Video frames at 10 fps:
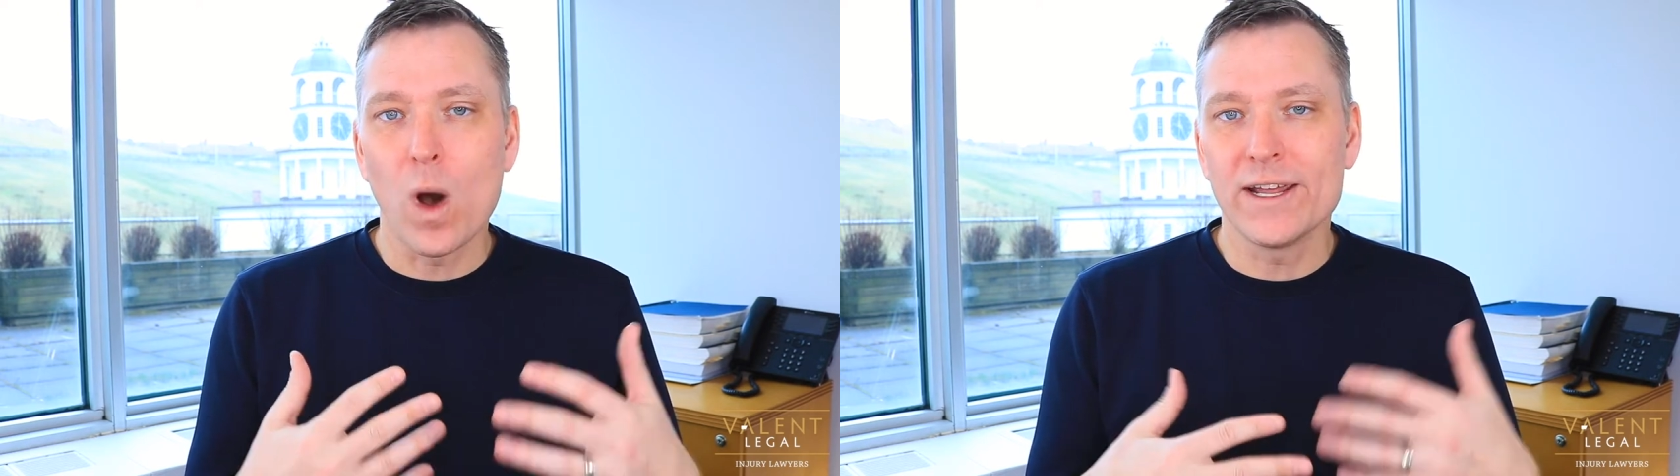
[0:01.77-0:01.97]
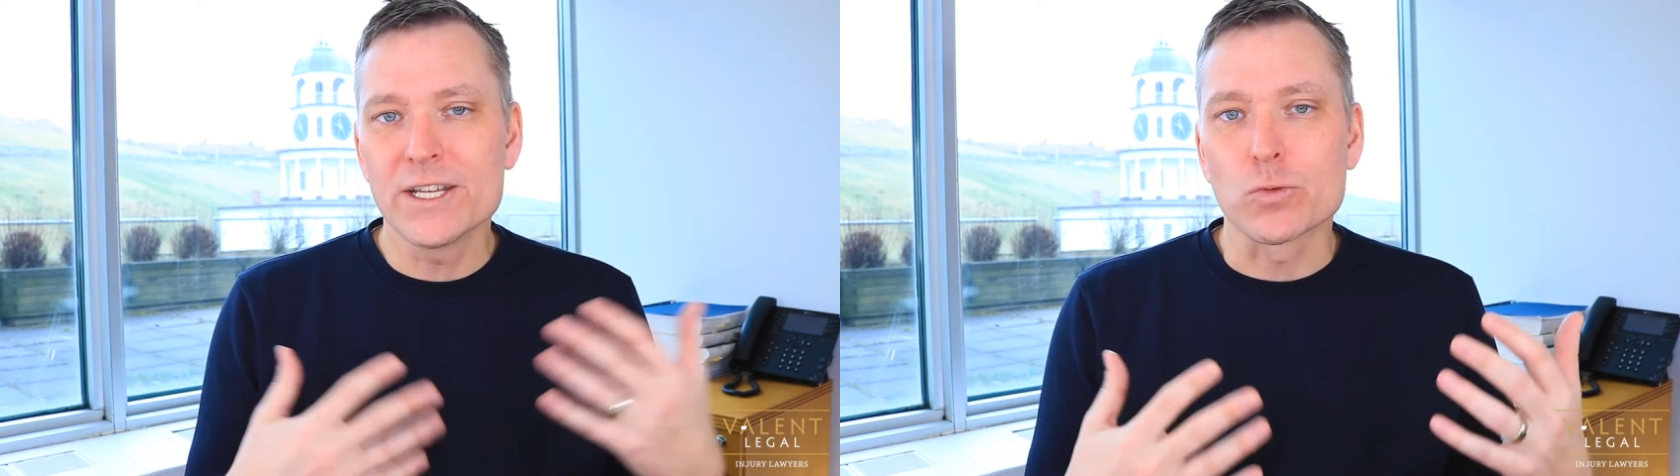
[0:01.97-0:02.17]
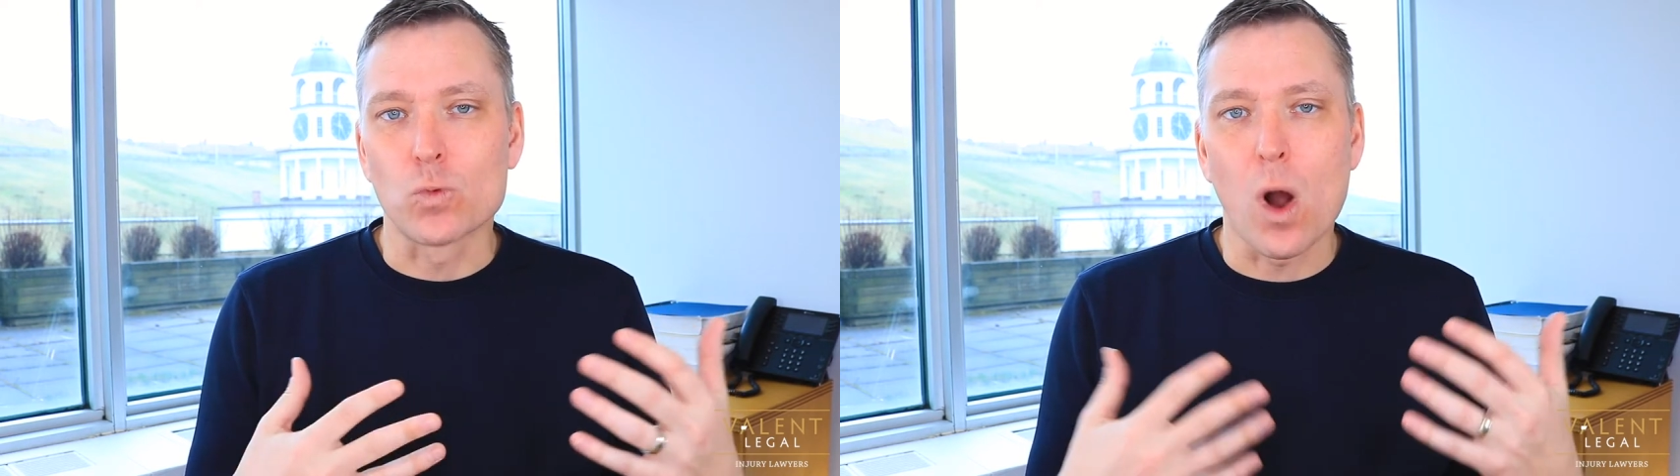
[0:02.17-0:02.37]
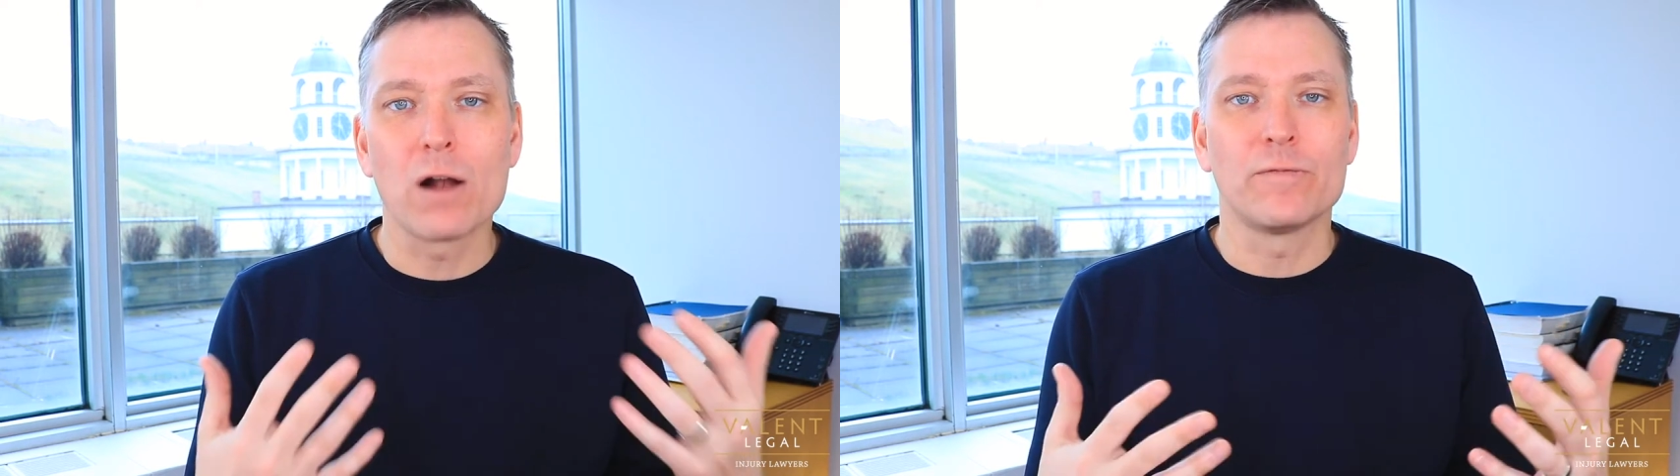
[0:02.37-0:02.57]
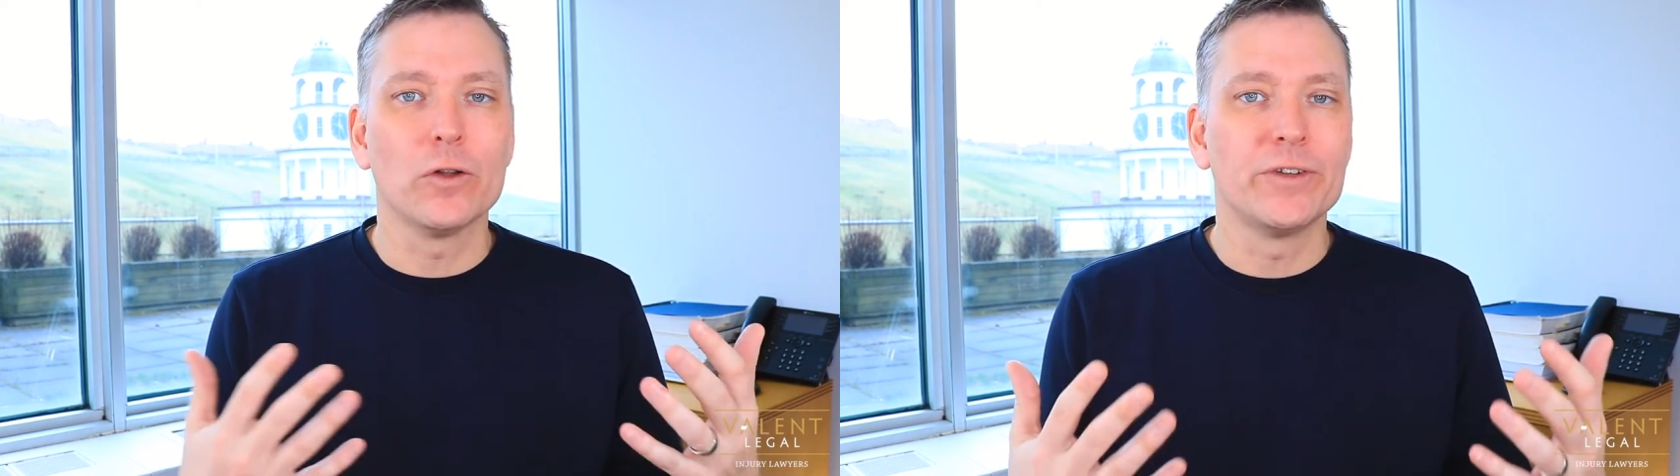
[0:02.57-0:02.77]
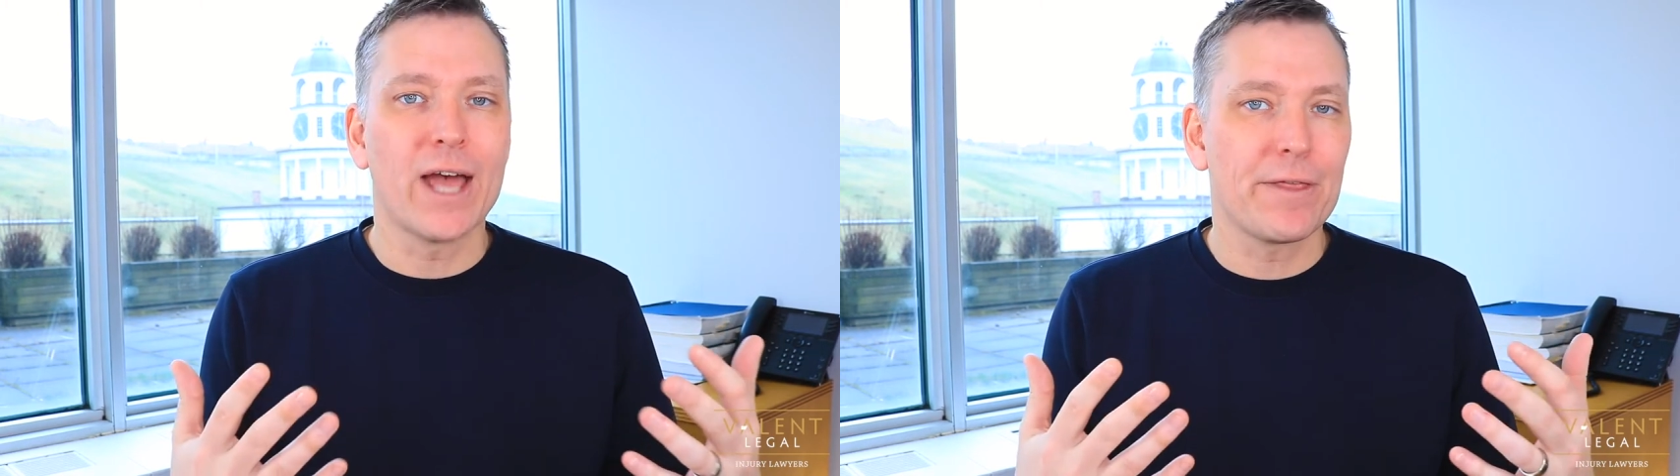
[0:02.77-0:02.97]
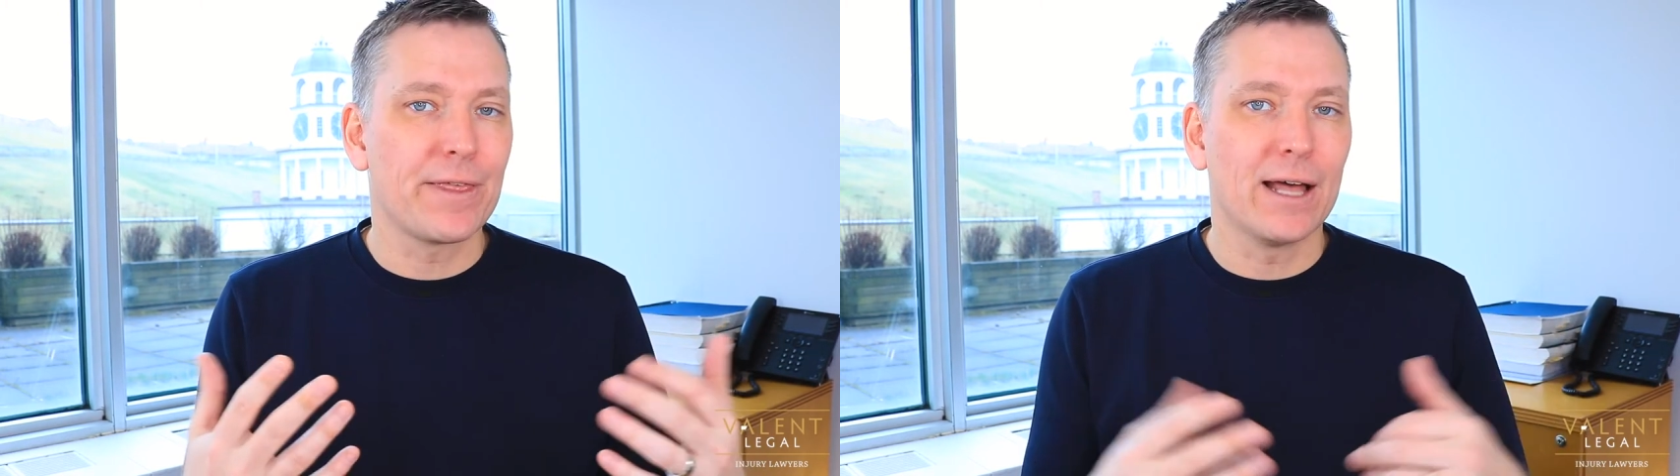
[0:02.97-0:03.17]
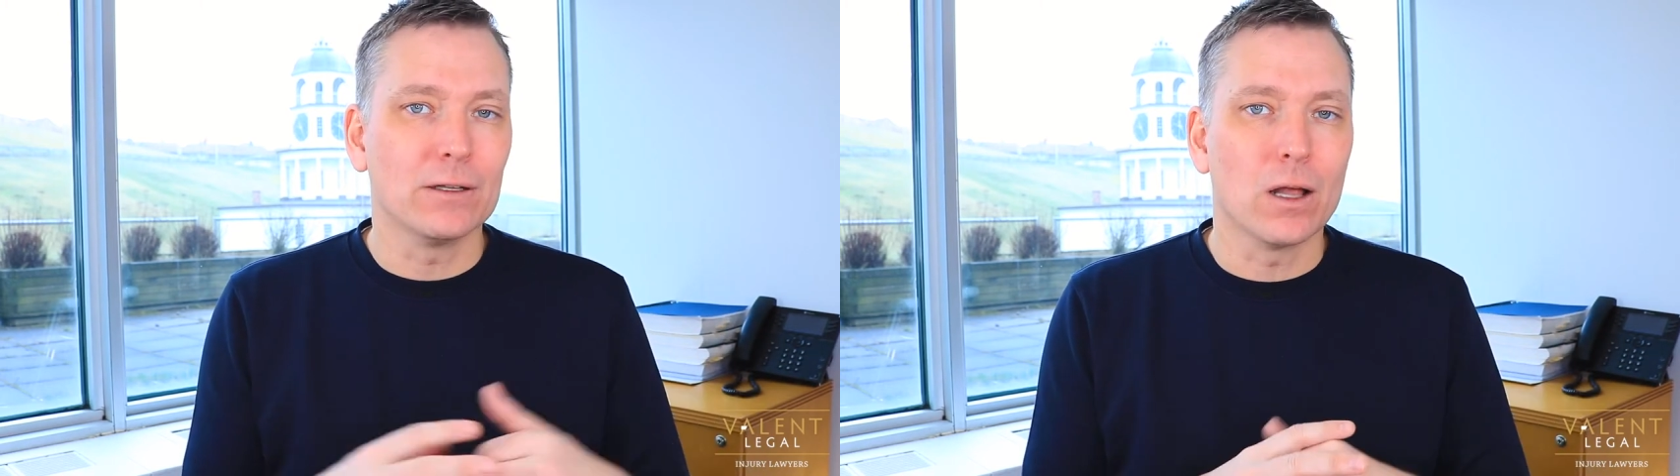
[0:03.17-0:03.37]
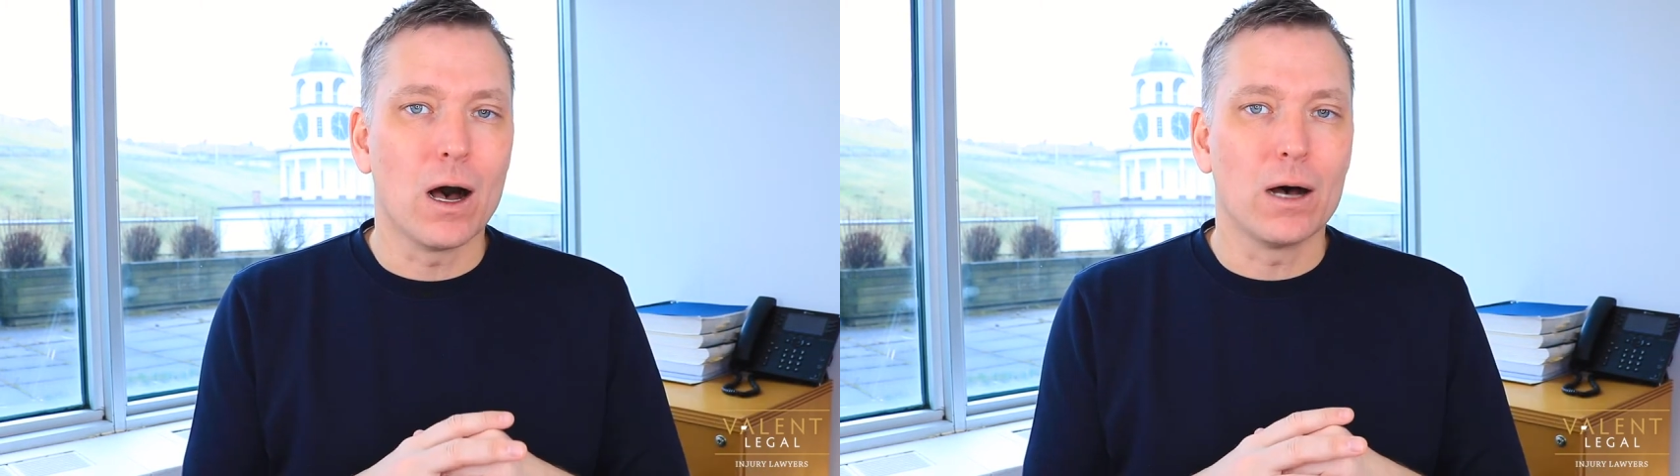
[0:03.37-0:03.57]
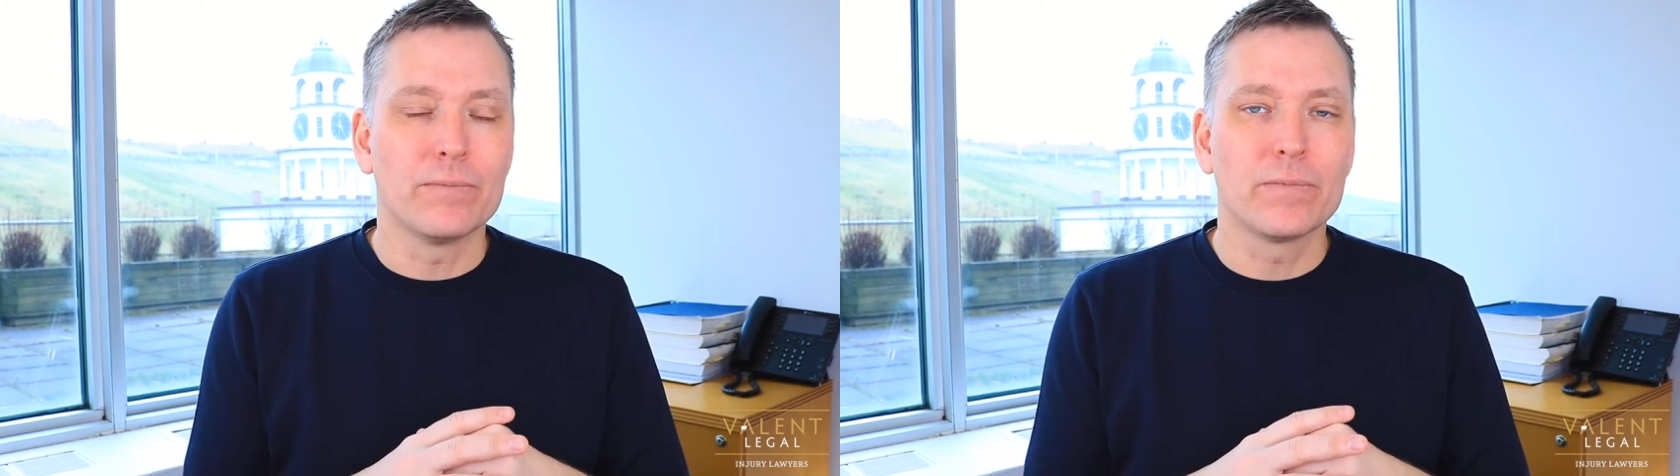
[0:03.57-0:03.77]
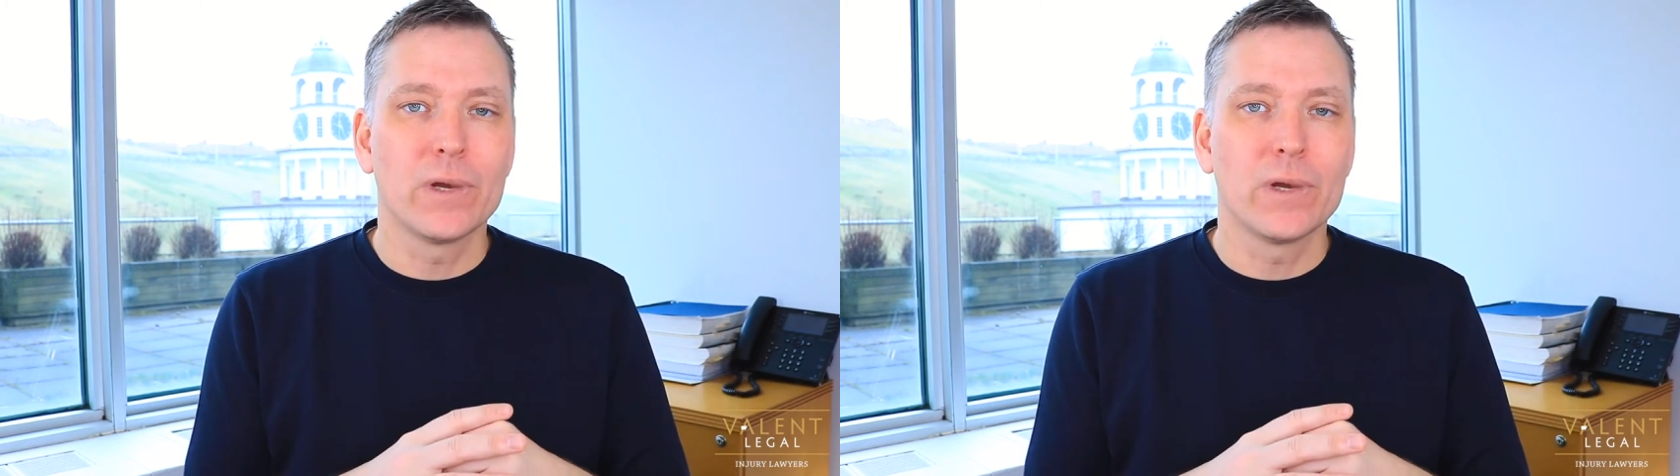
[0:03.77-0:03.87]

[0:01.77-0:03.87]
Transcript: what is wrongful death at law?